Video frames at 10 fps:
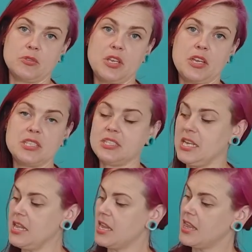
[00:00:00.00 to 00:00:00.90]
So you can
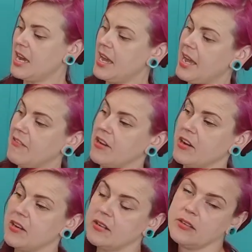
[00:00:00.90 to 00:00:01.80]
see that that
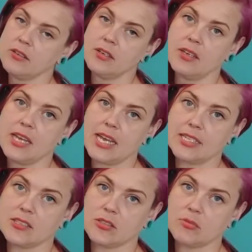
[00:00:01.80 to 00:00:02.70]
area
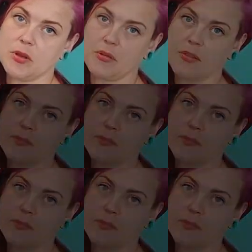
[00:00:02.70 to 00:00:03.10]
is smooth.